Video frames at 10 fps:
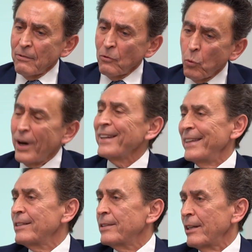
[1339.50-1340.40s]
one
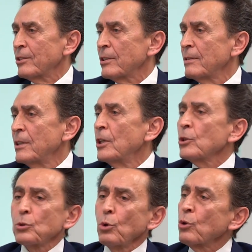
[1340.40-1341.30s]
interest:
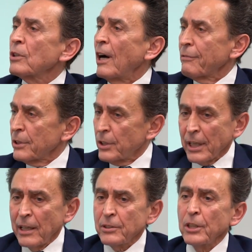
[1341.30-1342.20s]
to look after the
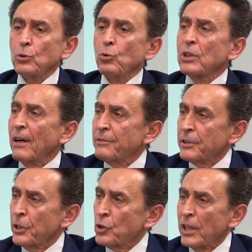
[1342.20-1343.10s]
country, to look after
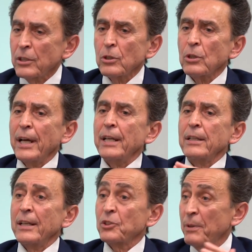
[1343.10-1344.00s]
each other,
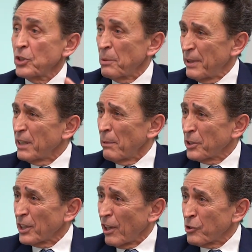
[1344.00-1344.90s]
and especially being
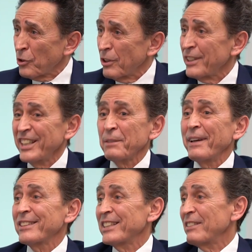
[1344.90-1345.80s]
multicultural, it
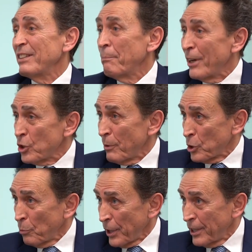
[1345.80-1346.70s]
makes it even much, much more